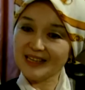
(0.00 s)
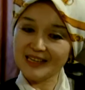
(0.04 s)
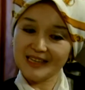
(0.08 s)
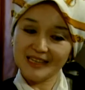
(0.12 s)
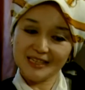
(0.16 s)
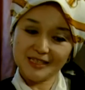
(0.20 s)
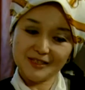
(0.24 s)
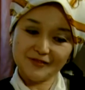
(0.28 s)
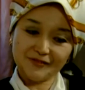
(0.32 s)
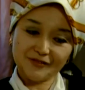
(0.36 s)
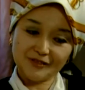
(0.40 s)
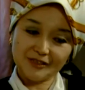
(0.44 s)

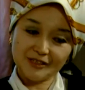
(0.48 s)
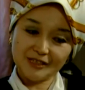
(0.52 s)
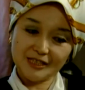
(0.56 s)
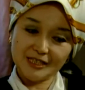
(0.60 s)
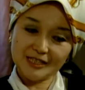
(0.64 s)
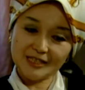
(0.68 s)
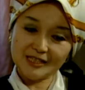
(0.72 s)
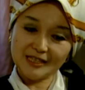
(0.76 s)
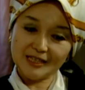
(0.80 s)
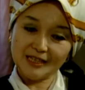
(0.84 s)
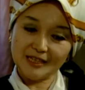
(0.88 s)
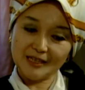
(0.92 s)
is
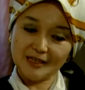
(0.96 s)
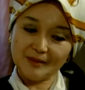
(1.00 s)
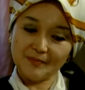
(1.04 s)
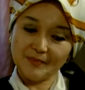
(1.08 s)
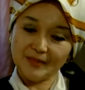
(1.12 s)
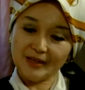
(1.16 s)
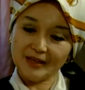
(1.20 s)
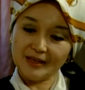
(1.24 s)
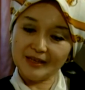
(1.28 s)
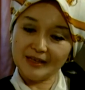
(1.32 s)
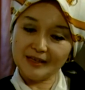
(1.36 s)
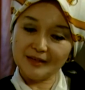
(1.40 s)

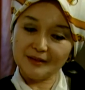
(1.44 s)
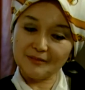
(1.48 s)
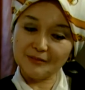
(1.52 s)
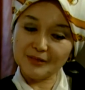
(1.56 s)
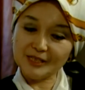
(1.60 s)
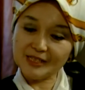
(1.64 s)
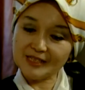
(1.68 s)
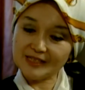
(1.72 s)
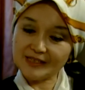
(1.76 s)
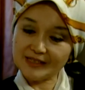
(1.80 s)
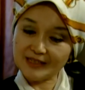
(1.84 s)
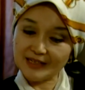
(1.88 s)

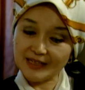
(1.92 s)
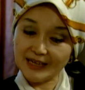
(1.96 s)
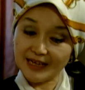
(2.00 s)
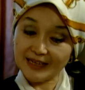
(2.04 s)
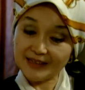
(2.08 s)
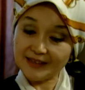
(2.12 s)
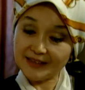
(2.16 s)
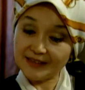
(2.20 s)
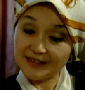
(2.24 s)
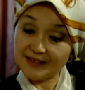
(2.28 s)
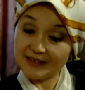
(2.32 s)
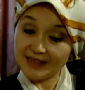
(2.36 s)
which is I
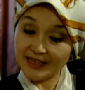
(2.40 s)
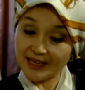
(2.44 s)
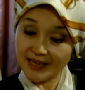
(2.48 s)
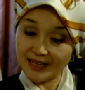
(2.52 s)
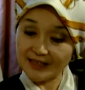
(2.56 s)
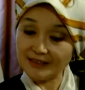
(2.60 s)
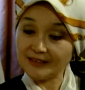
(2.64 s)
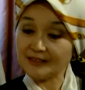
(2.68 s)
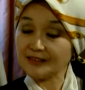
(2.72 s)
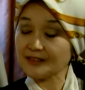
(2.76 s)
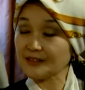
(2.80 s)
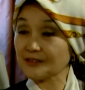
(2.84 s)
think the
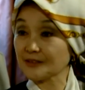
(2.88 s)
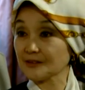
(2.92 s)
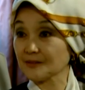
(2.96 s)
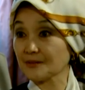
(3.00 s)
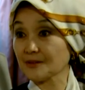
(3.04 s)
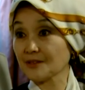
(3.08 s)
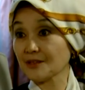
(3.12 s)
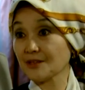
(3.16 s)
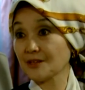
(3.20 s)
healthier